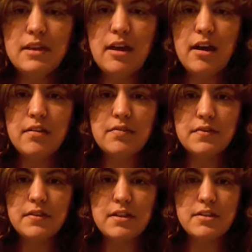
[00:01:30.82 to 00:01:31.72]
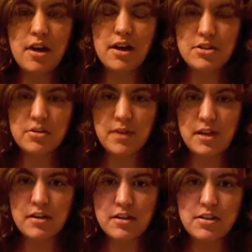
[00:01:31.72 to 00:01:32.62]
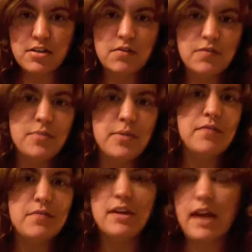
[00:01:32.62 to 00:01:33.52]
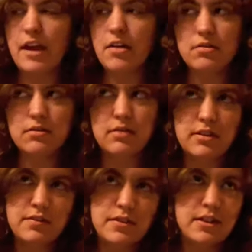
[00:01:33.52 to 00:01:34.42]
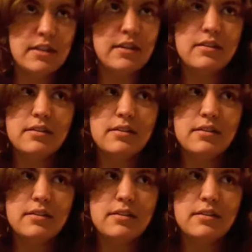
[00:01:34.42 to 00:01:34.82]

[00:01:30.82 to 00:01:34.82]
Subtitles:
of this costume that you're gonna do from every angle, every